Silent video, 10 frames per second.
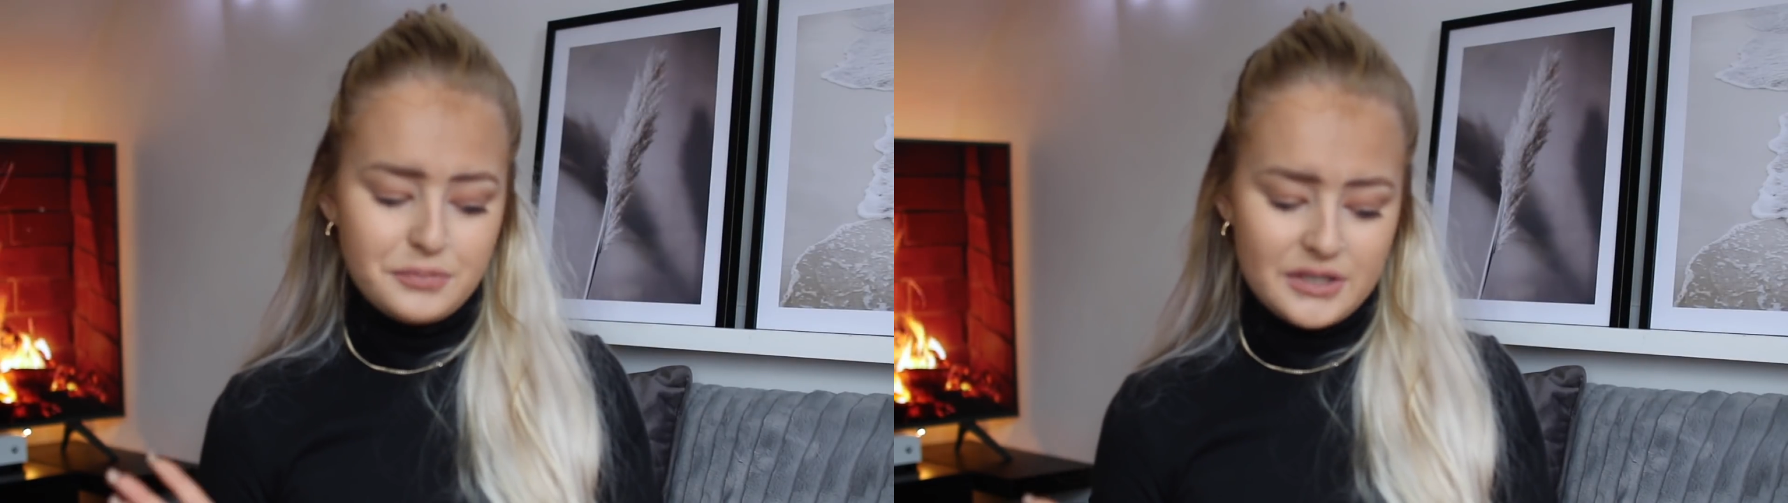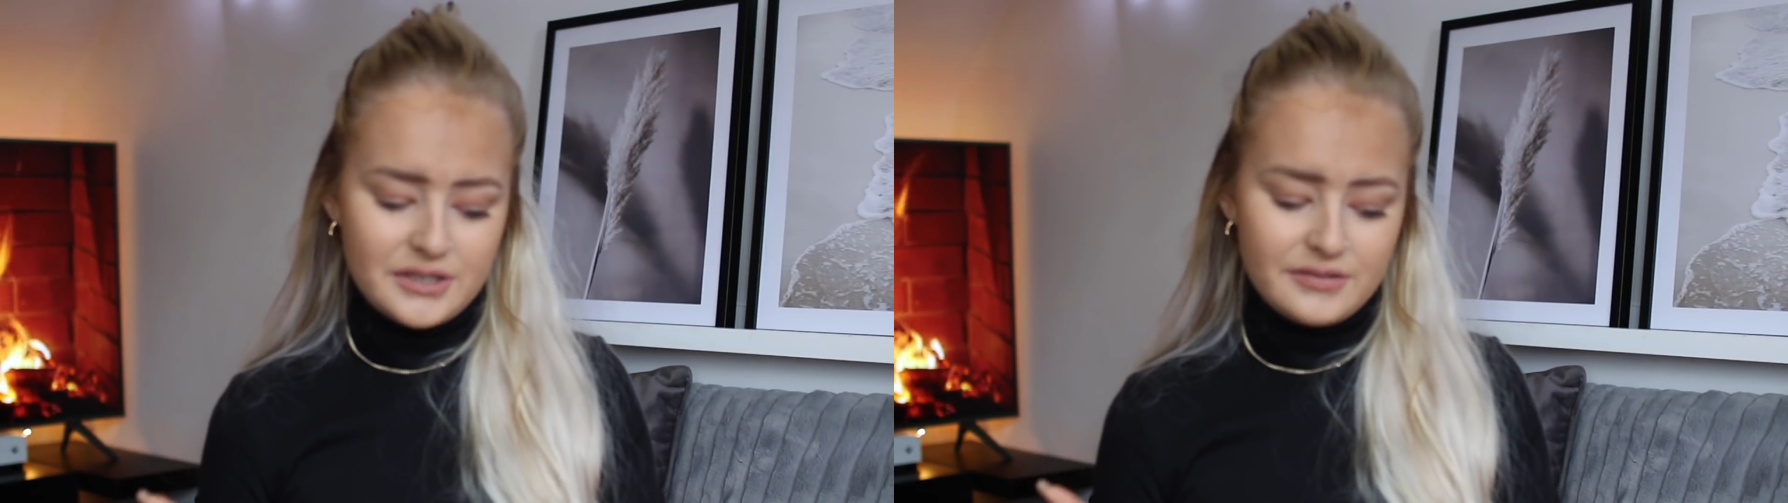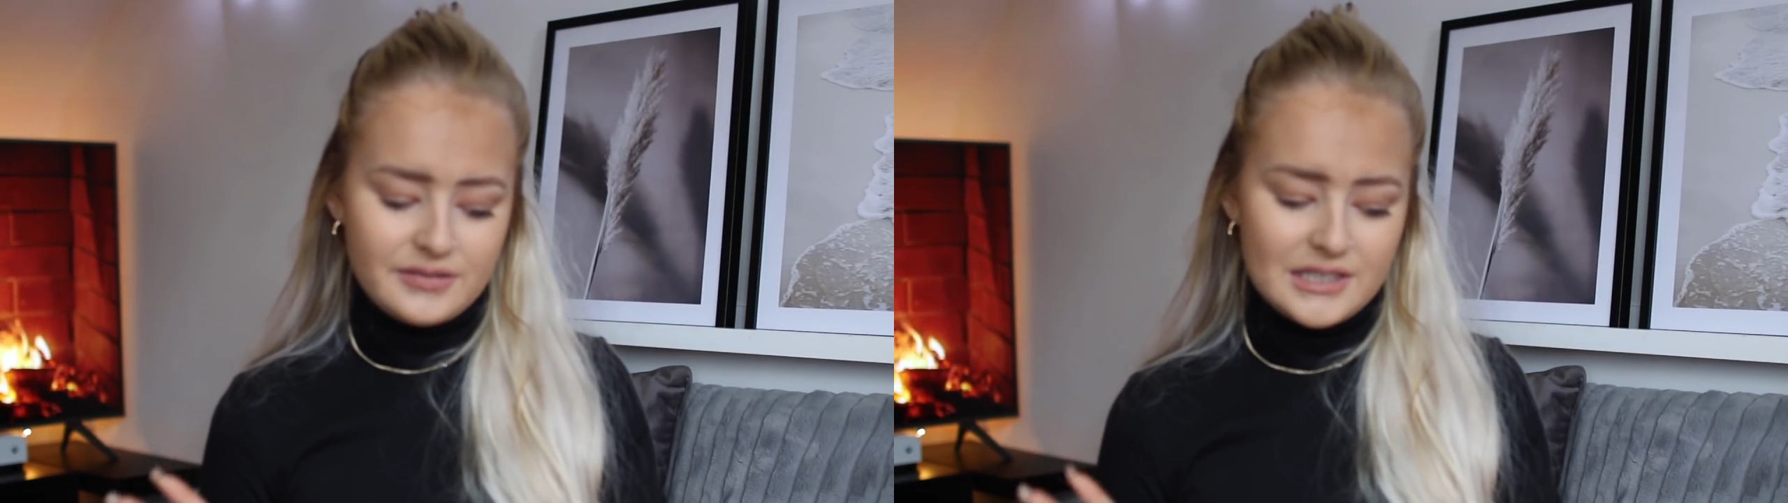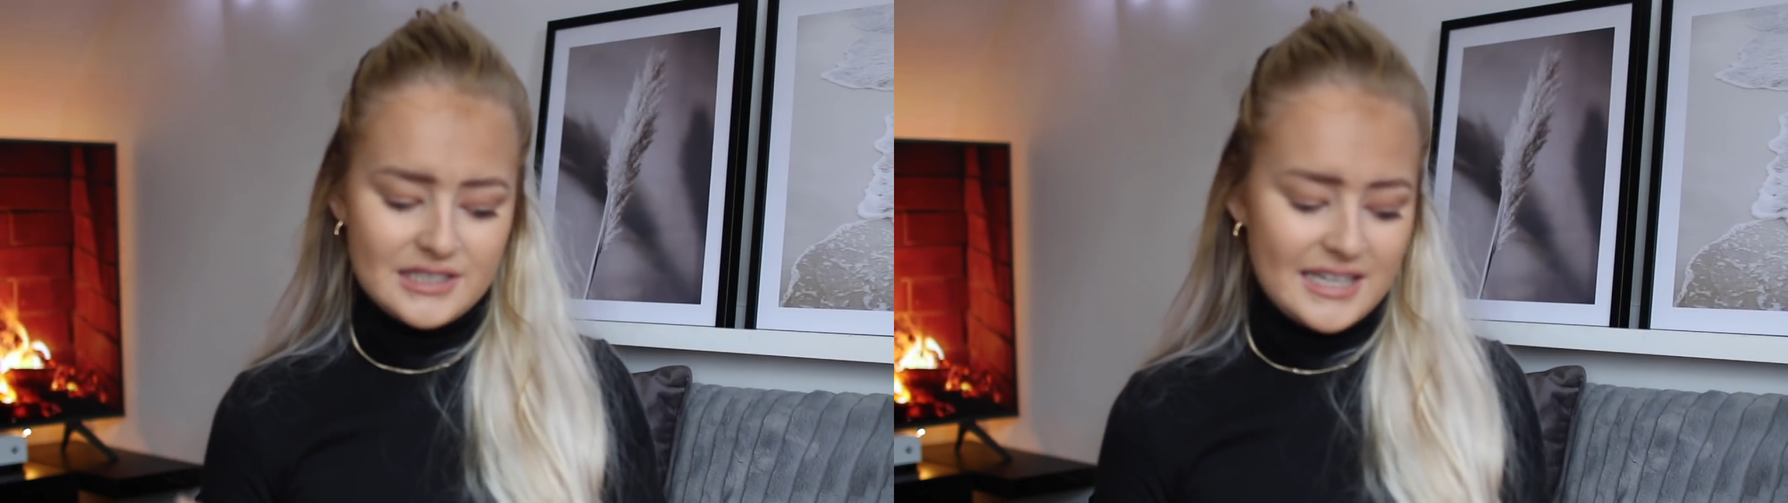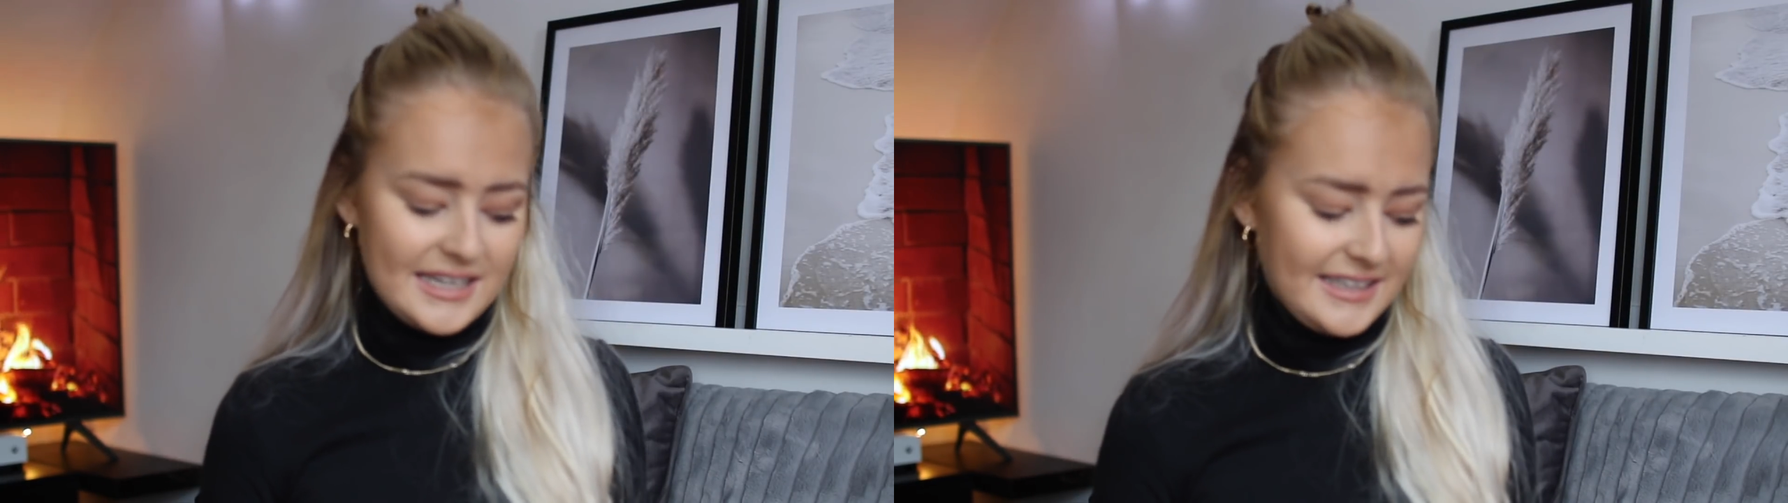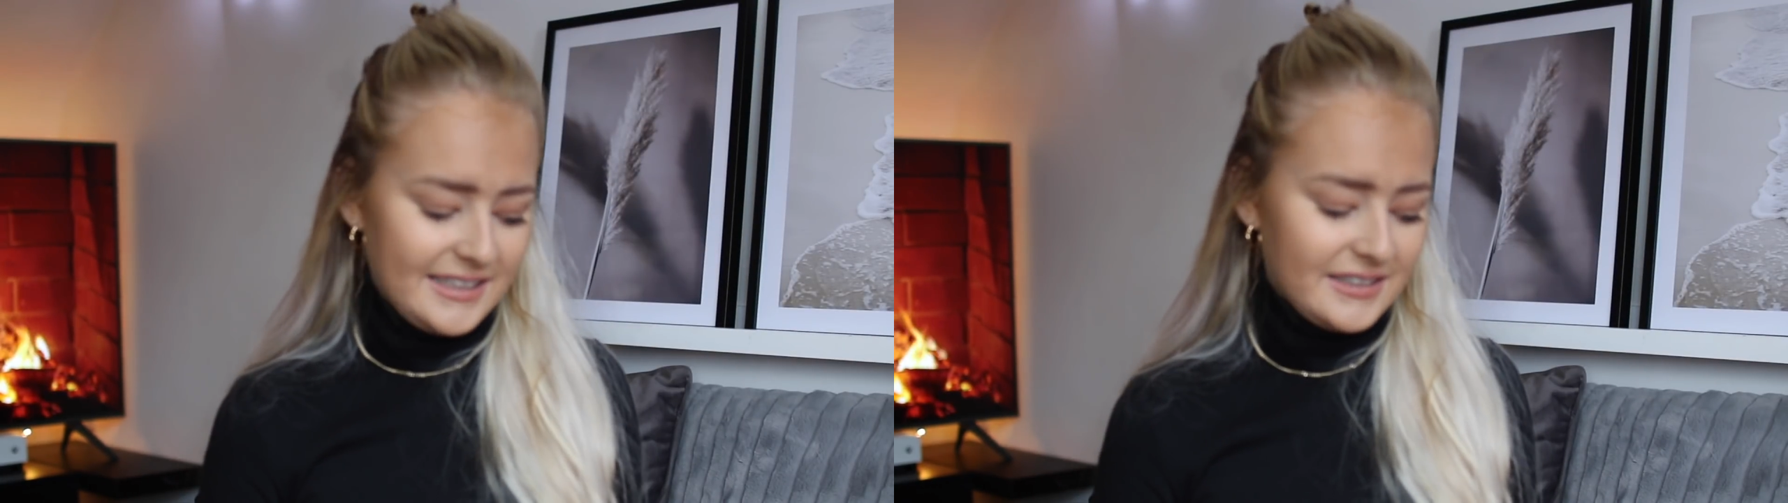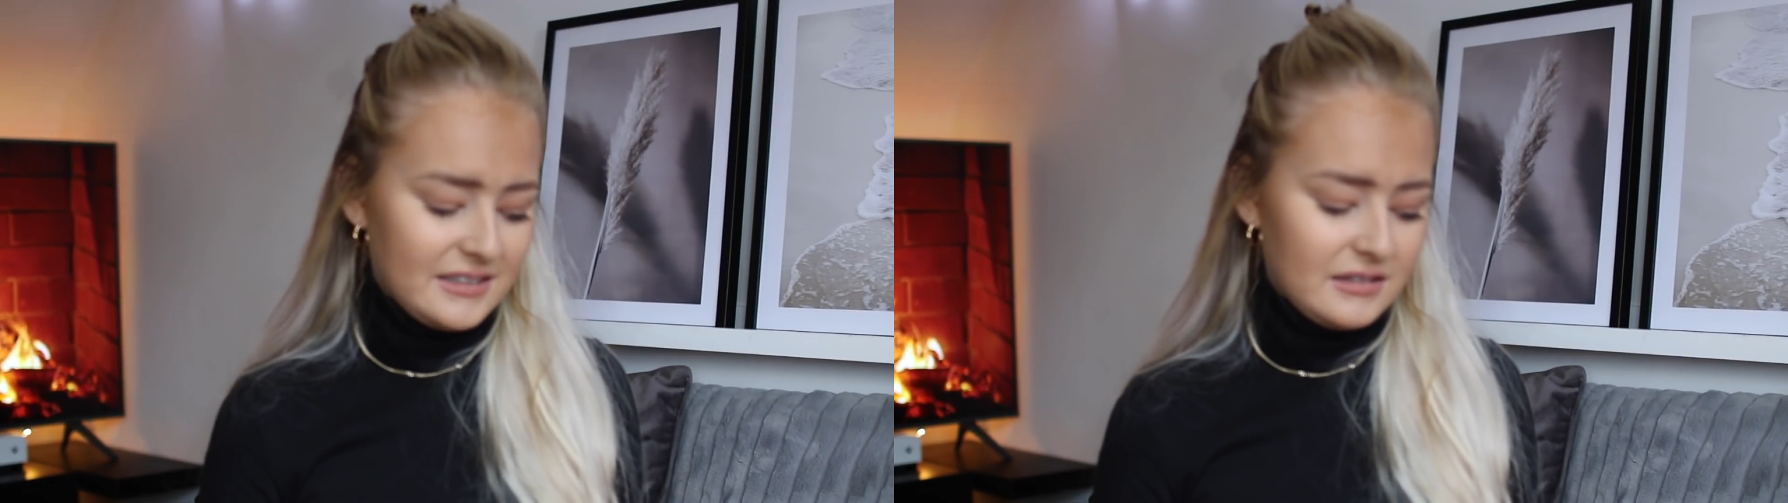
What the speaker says: but today